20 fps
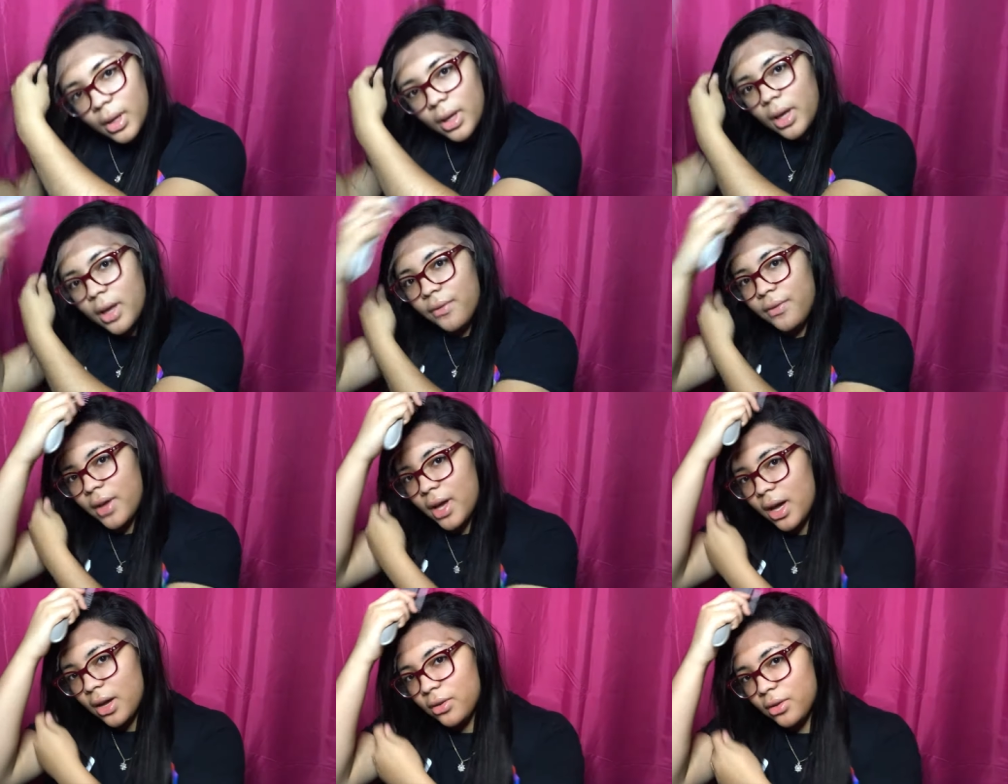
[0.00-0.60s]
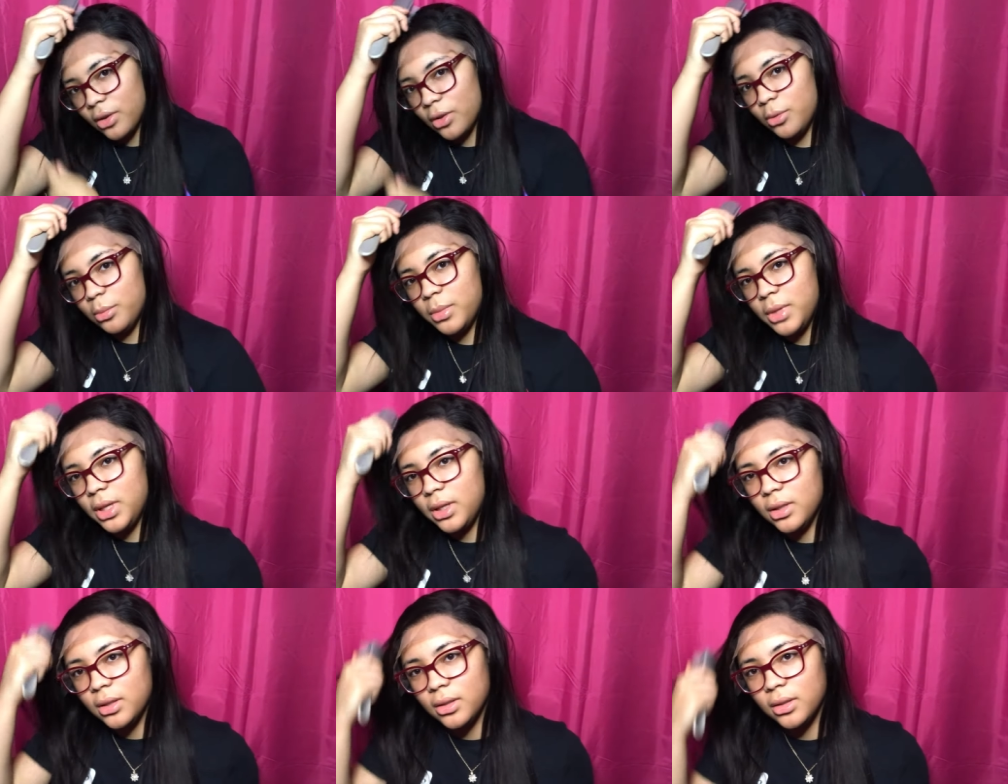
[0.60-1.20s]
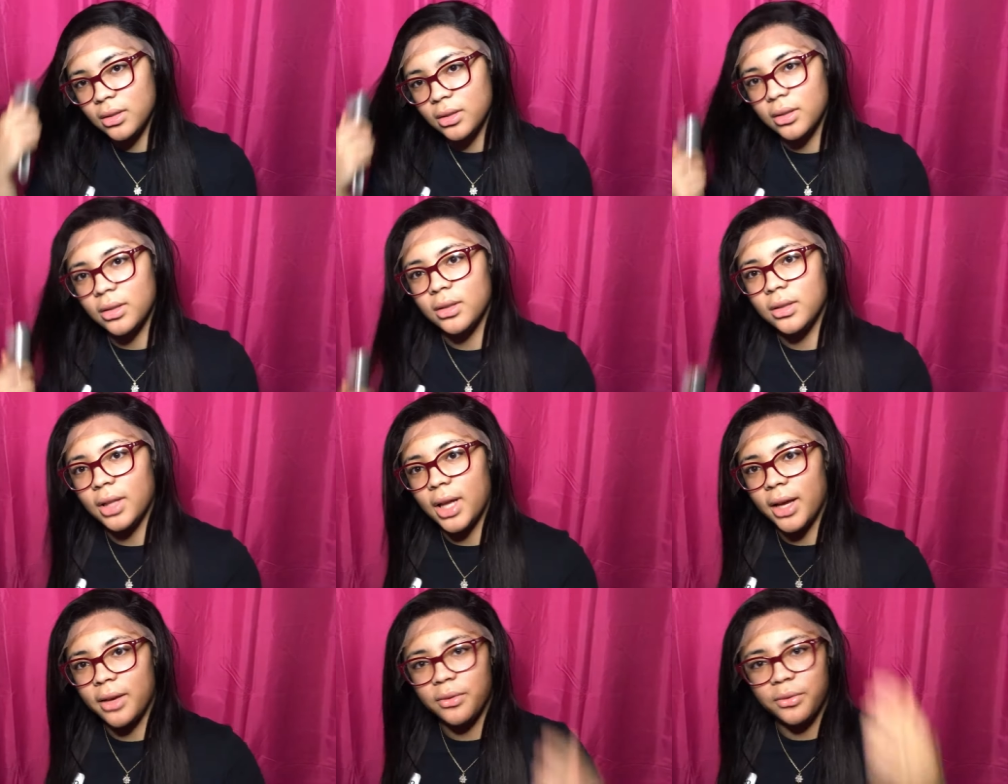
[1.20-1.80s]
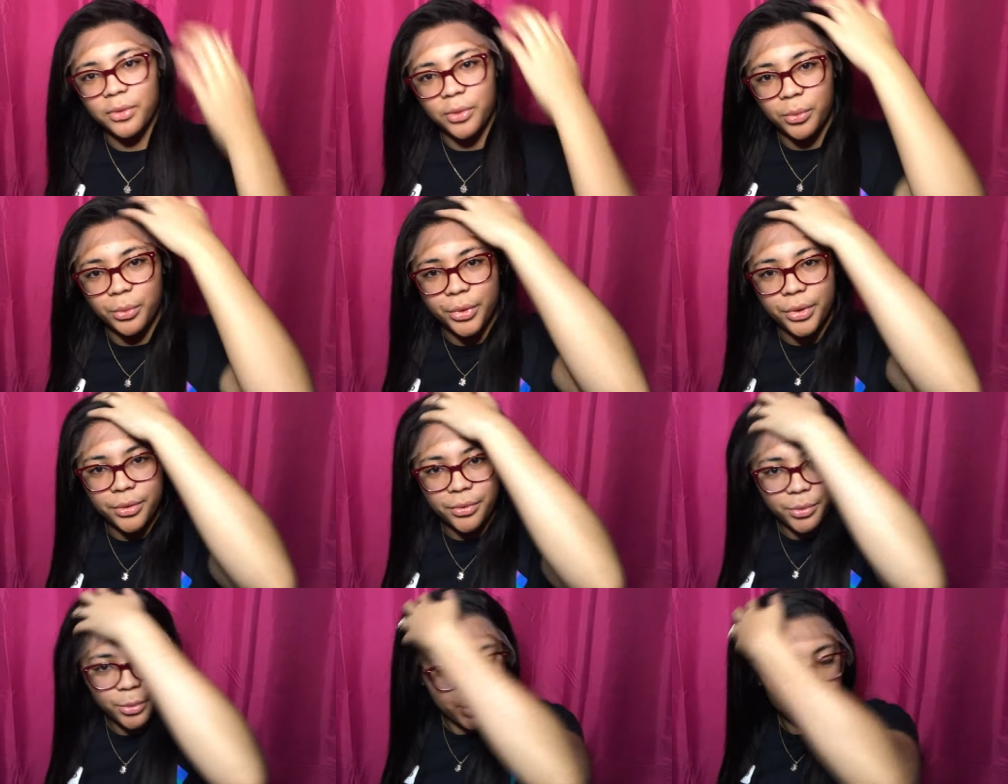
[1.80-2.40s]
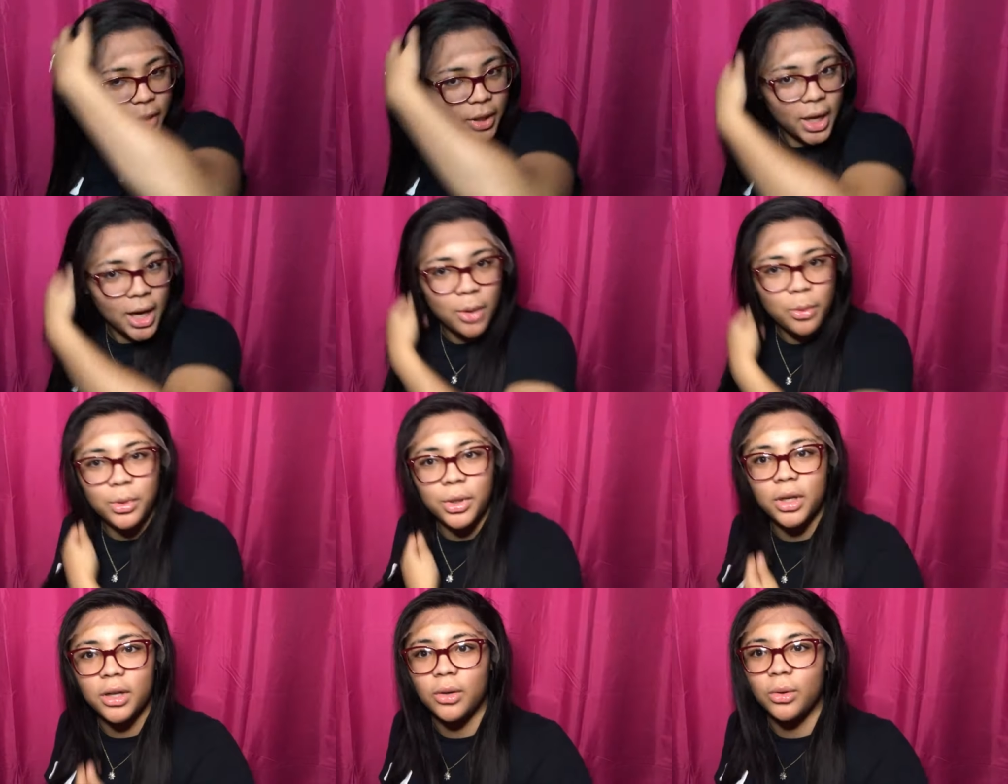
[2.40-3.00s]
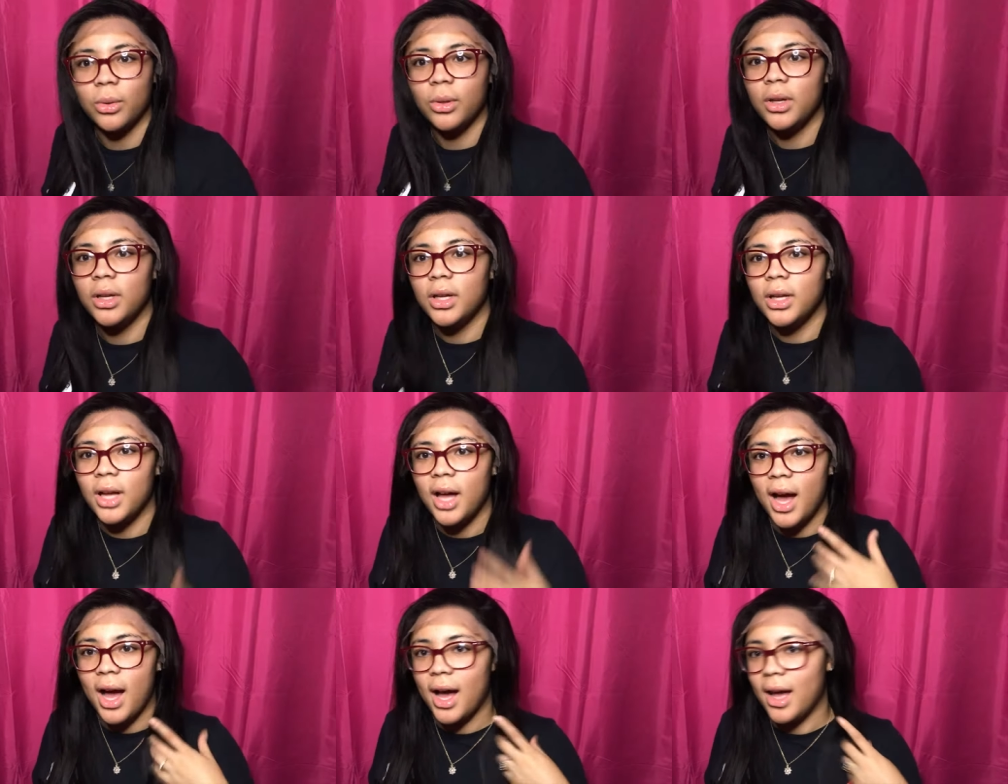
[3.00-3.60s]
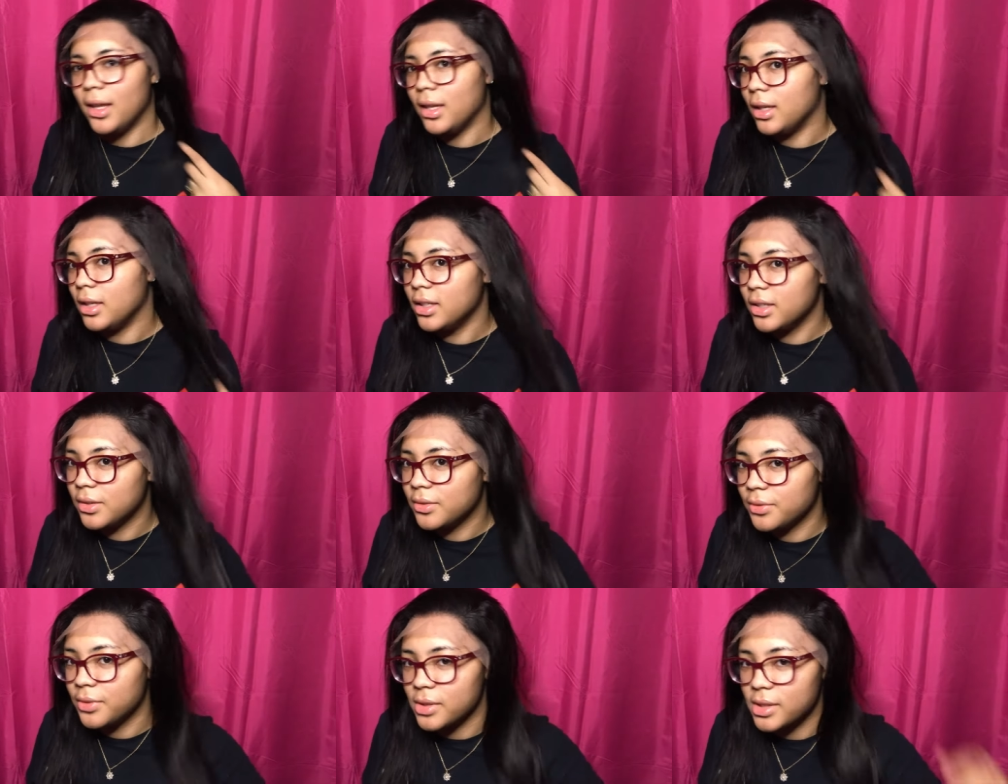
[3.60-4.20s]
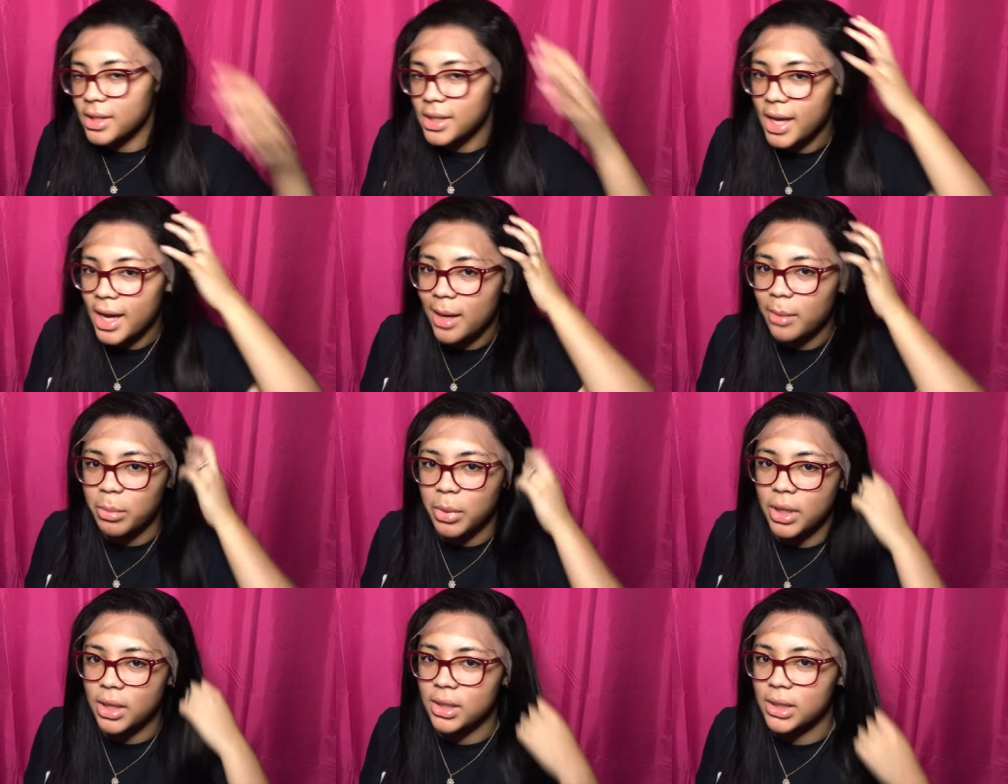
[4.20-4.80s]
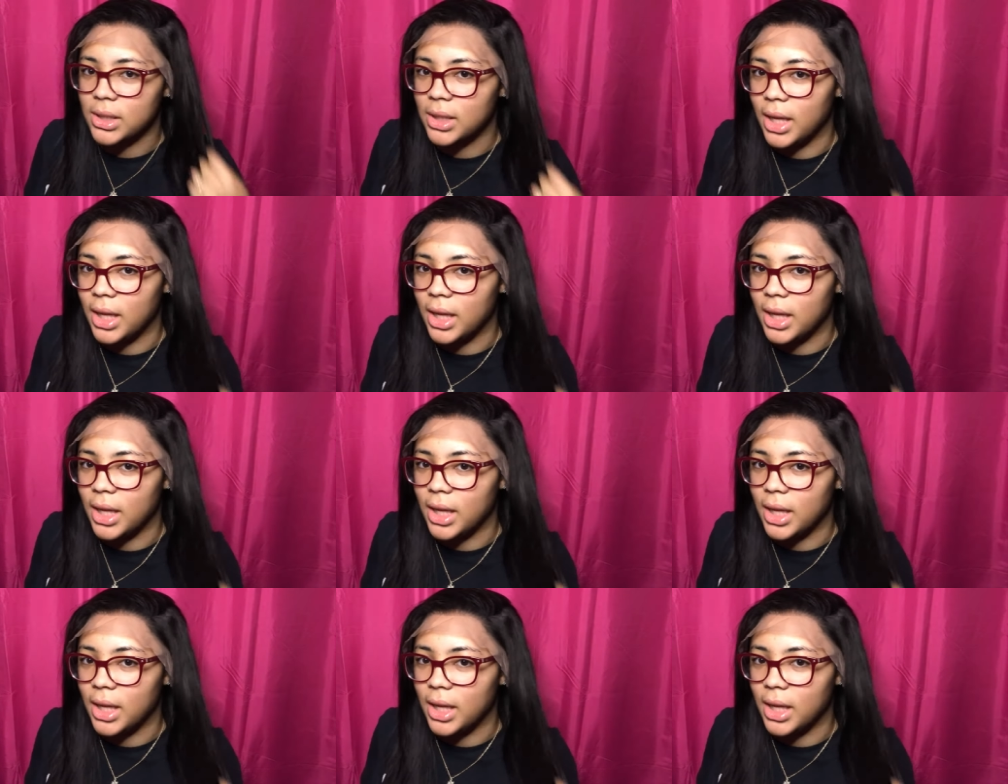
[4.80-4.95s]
if y'all know me, like for real, for real, y'all would know I live for side parts.